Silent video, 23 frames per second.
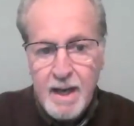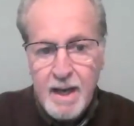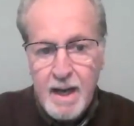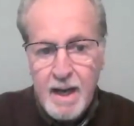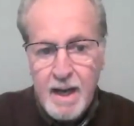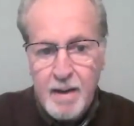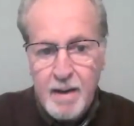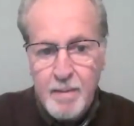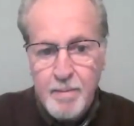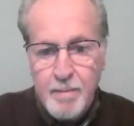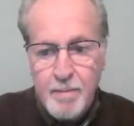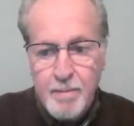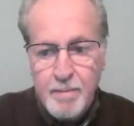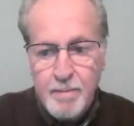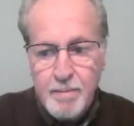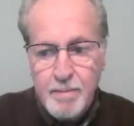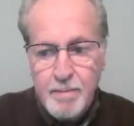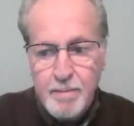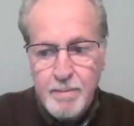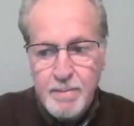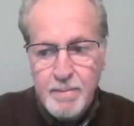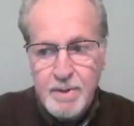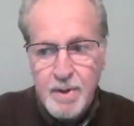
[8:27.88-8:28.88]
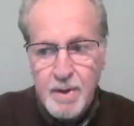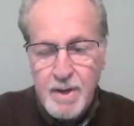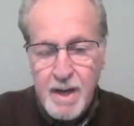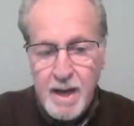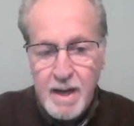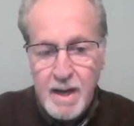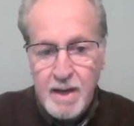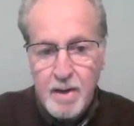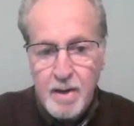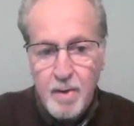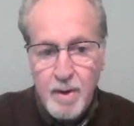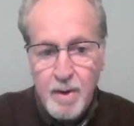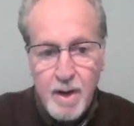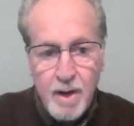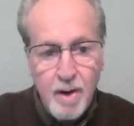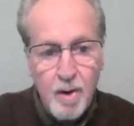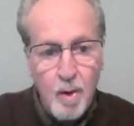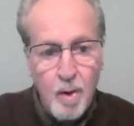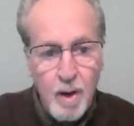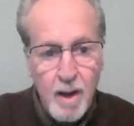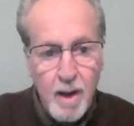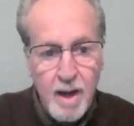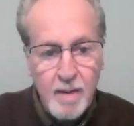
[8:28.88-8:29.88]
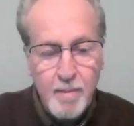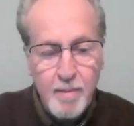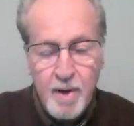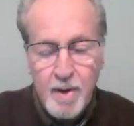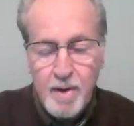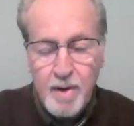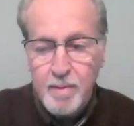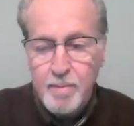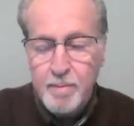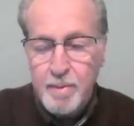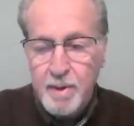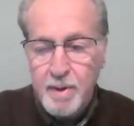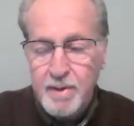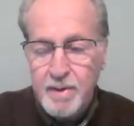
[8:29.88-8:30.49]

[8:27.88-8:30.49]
Um, so yeah, you don't hear a whole lot about it,